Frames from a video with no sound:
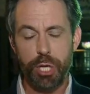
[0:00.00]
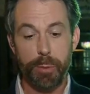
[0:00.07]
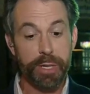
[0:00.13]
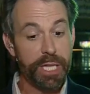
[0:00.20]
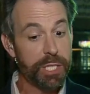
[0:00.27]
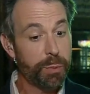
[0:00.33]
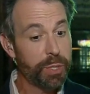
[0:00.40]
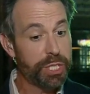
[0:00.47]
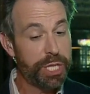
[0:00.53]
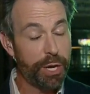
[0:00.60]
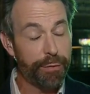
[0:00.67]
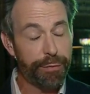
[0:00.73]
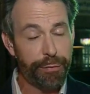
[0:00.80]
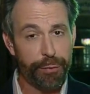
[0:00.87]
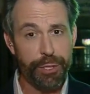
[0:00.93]
told me this was
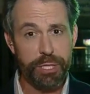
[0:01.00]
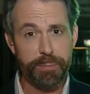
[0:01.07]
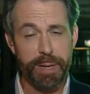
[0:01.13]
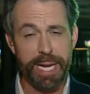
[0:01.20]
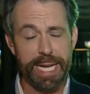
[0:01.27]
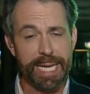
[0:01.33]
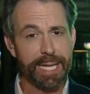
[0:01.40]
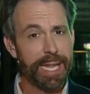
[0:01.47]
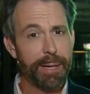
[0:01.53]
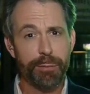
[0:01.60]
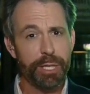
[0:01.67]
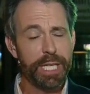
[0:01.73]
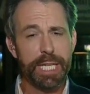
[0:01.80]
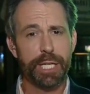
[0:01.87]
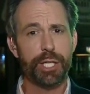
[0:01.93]
their first meeting and they
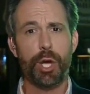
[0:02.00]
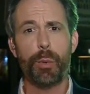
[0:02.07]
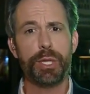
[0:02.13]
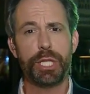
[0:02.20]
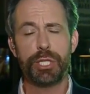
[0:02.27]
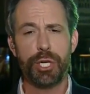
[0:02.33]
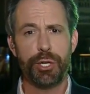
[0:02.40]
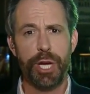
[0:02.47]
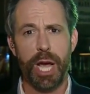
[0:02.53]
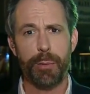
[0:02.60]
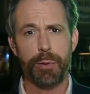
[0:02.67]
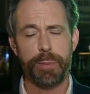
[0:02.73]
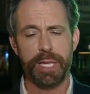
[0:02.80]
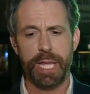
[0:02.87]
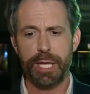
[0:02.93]
really didn't know what the
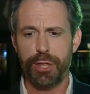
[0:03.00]
turnout would be.